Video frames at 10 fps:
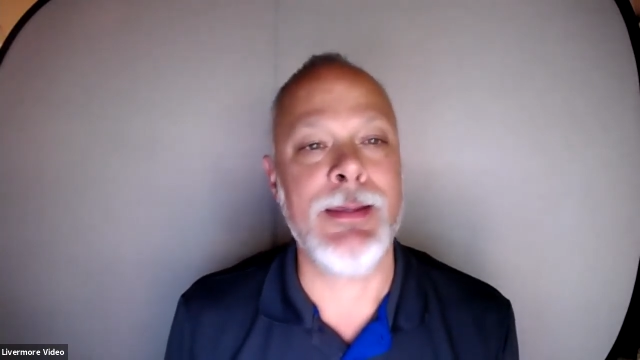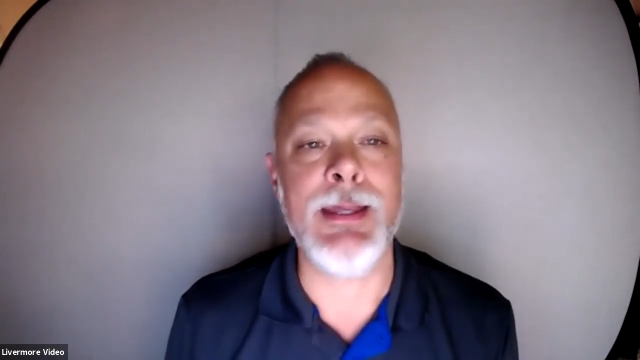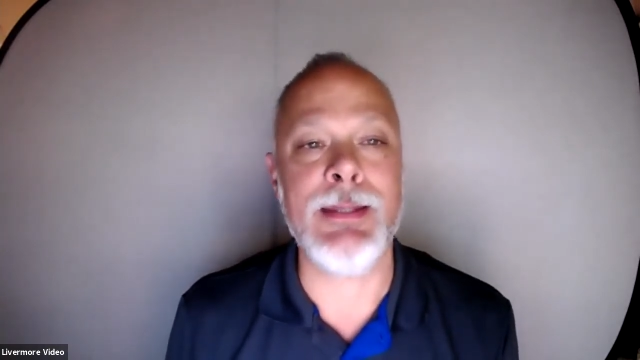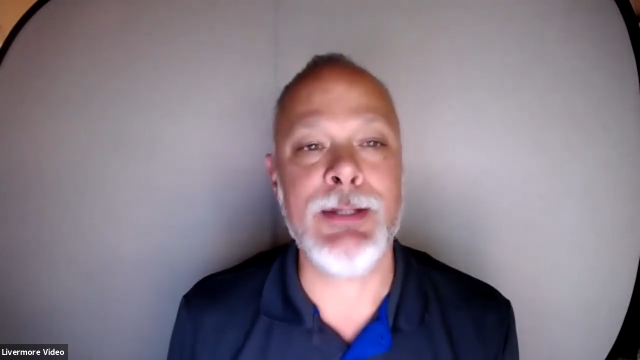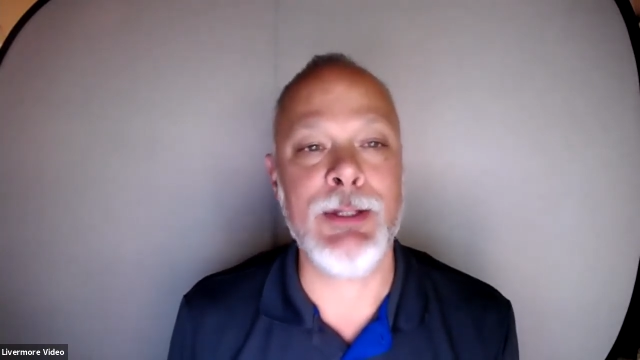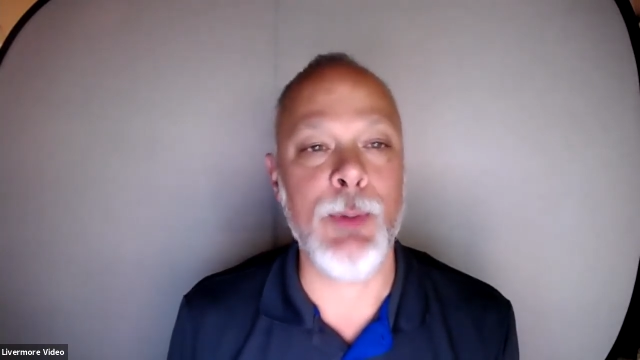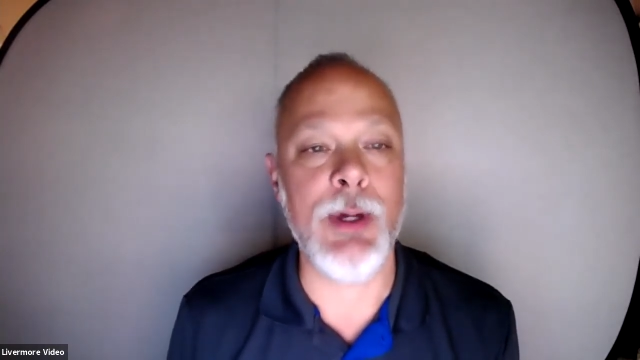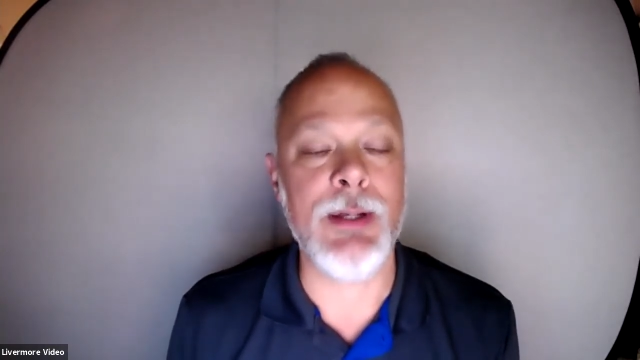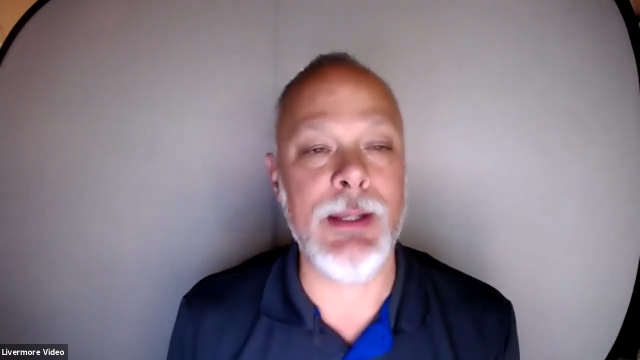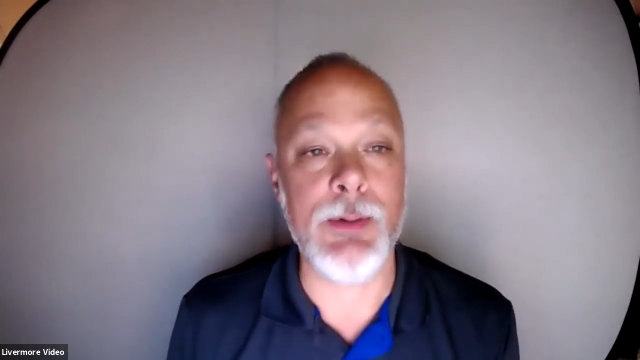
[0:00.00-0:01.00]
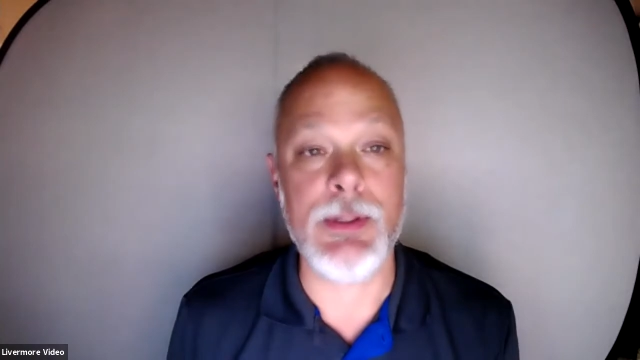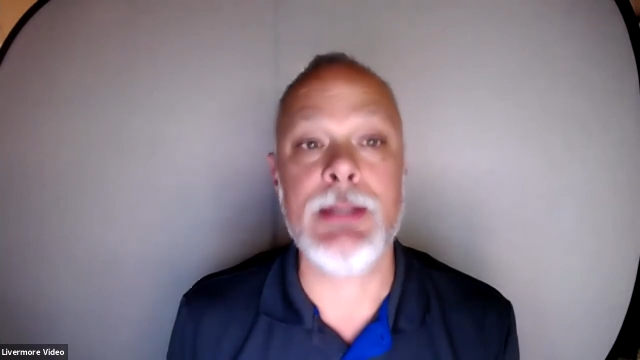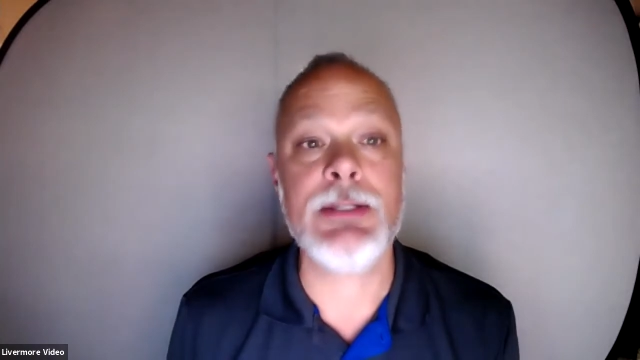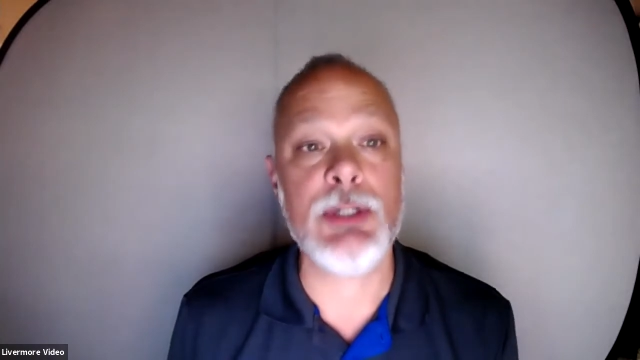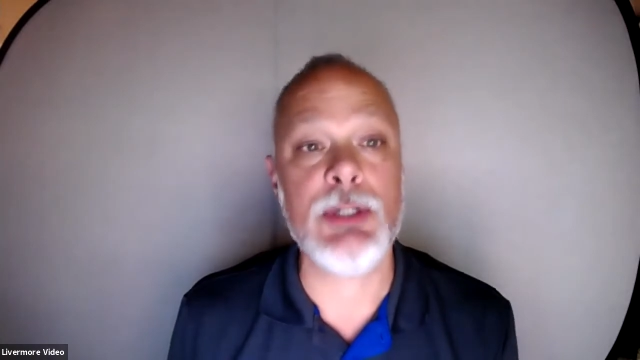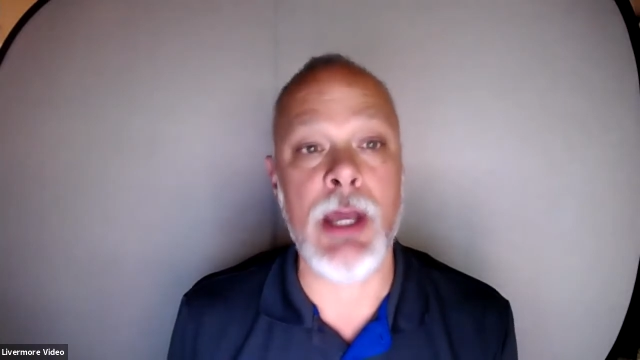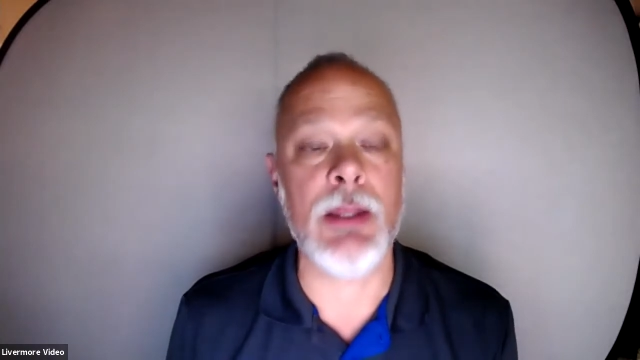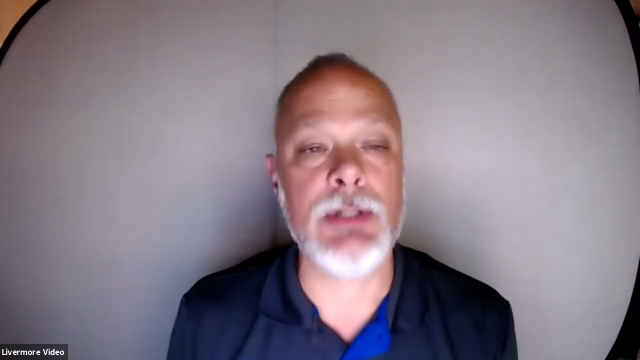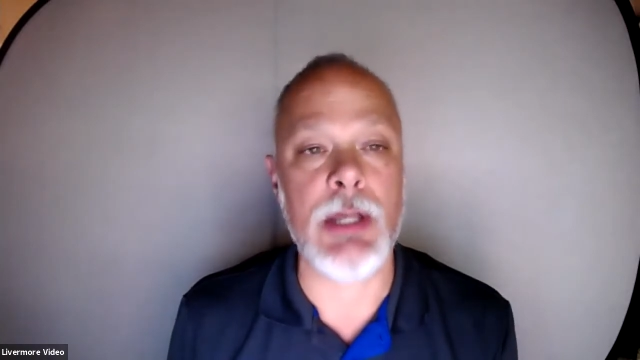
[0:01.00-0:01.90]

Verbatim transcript: I tell you what, it, it's a challenge.